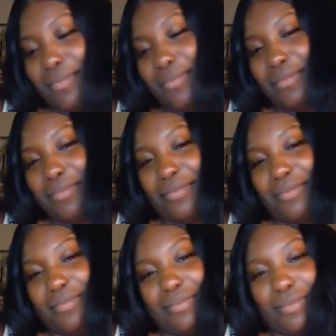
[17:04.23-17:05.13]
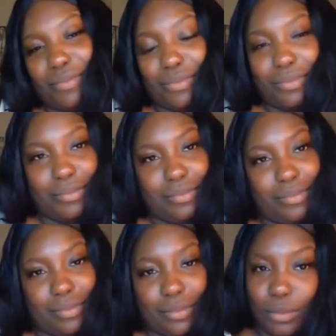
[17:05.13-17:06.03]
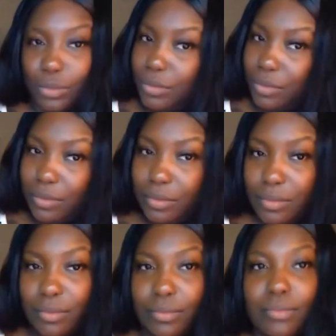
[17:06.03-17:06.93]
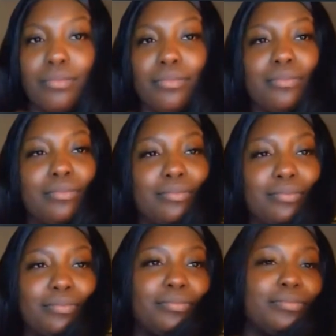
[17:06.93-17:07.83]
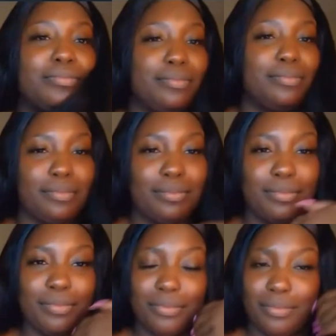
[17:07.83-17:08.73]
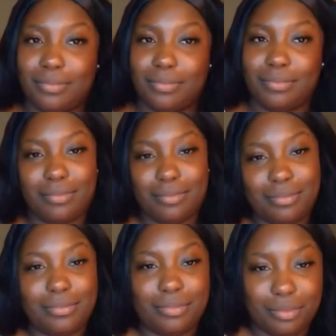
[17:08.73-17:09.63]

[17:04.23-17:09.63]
No words are spoken by the person on screen.